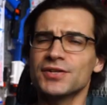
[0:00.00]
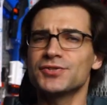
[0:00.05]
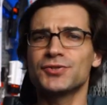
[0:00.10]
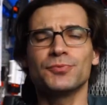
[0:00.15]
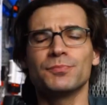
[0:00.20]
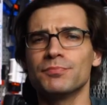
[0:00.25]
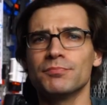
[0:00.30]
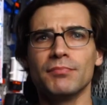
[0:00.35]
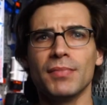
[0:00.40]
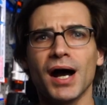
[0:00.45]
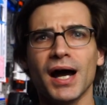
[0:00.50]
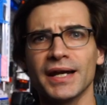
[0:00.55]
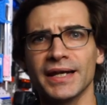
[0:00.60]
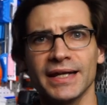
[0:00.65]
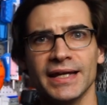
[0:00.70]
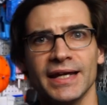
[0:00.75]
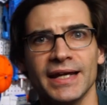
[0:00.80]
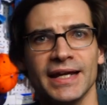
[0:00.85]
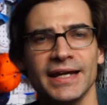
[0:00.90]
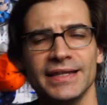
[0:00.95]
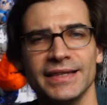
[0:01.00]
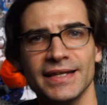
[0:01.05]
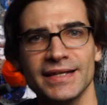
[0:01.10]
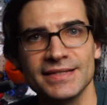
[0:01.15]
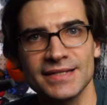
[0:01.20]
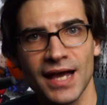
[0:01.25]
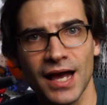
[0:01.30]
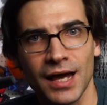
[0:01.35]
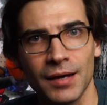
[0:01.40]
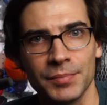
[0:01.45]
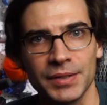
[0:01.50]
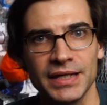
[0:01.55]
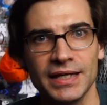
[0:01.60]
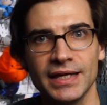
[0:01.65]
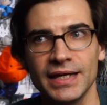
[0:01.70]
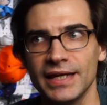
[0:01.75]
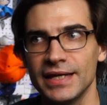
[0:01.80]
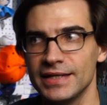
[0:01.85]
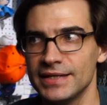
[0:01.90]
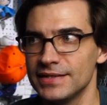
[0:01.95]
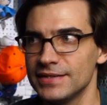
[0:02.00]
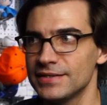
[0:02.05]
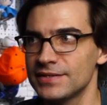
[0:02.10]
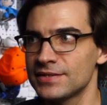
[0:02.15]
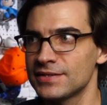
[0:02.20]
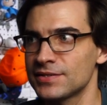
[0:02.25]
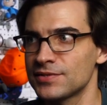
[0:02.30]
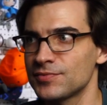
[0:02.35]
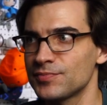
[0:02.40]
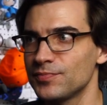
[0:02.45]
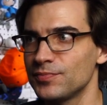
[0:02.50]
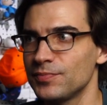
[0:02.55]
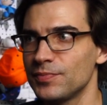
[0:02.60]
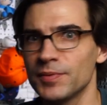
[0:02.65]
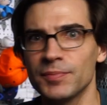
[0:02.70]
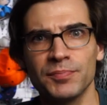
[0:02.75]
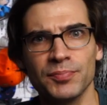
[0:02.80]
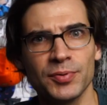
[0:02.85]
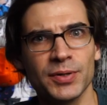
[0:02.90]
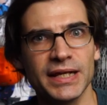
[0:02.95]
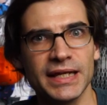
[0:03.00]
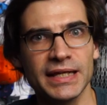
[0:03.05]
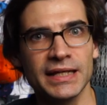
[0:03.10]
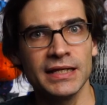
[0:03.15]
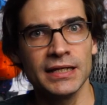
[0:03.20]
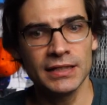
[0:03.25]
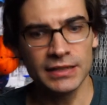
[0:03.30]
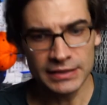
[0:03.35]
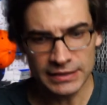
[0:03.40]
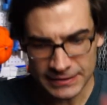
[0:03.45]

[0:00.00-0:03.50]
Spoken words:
So modding in this hobby is pretty